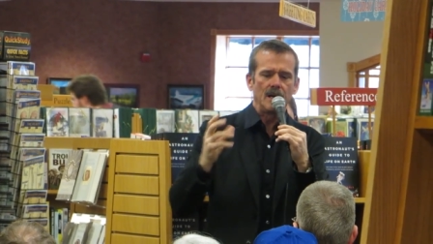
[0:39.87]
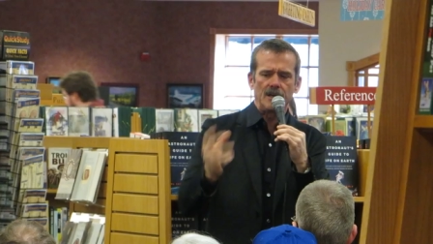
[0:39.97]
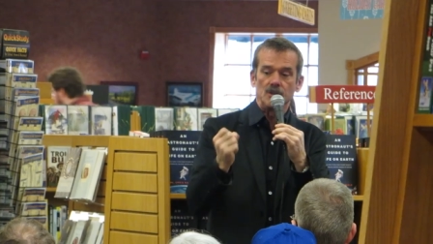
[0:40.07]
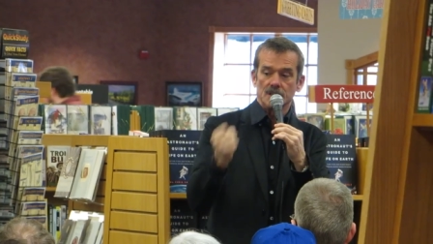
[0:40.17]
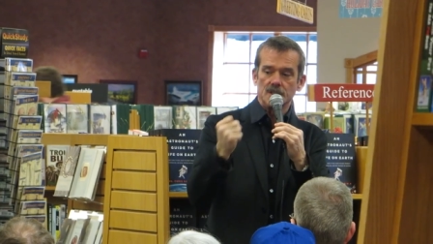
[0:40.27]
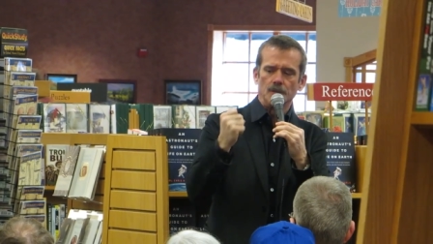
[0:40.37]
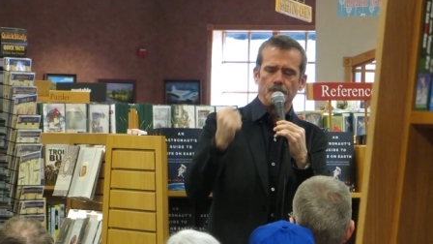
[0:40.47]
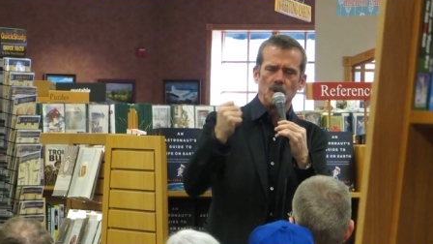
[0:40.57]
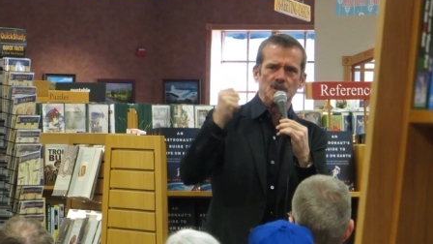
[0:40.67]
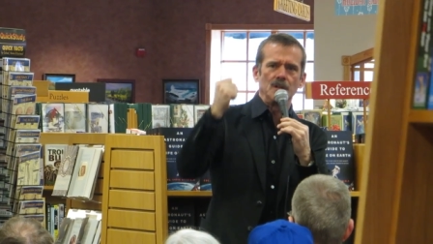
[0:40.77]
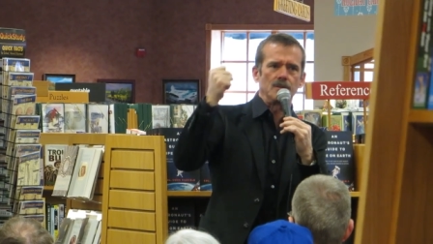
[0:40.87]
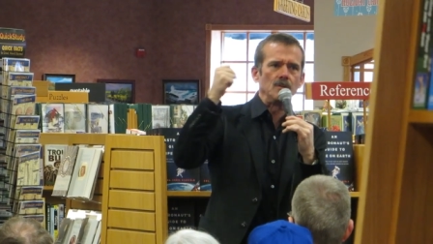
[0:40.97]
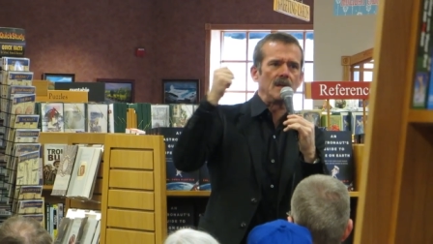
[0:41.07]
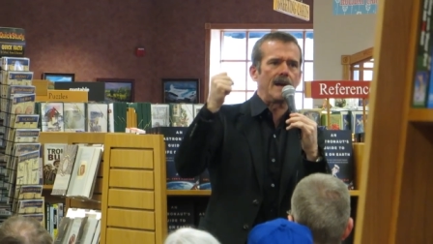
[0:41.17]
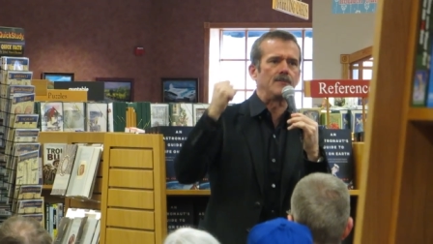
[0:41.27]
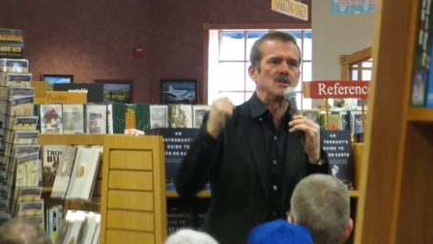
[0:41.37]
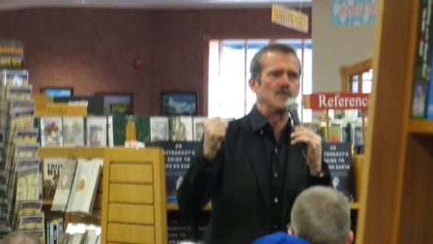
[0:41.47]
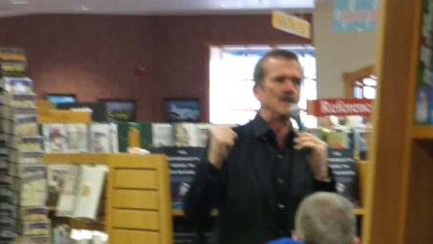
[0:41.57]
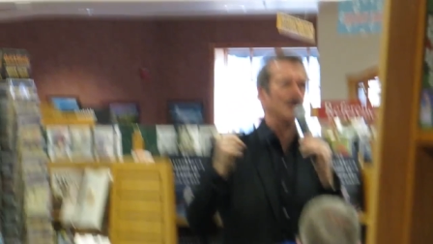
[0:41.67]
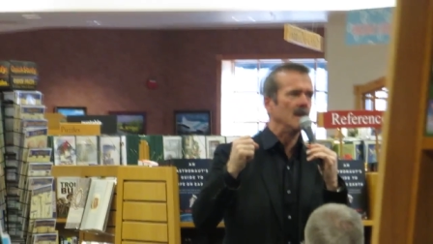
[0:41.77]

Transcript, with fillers: and you're still pushing through the atmosphere.